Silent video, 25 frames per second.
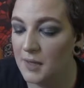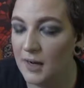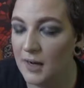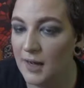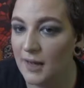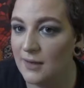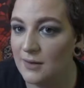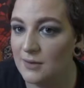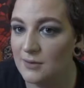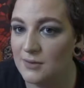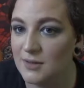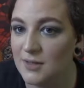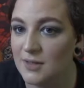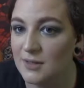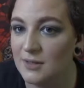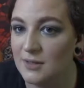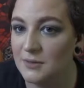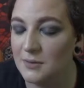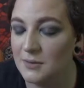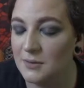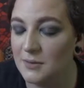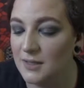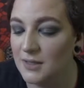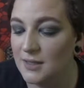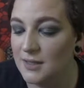I don't think it
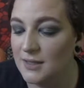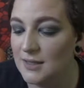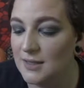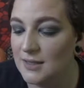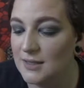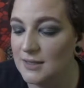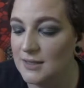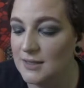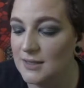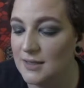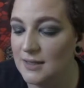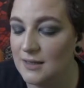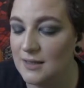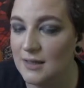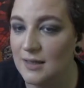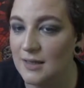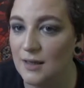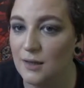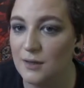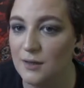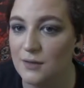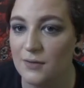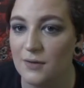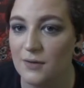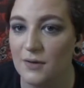really does
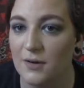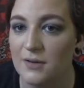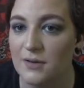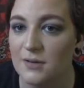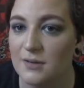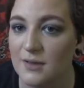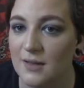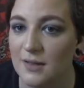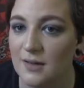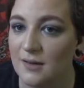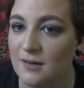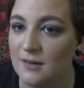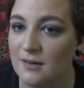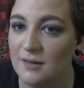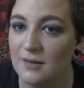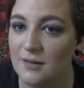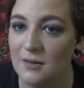anything as far as like,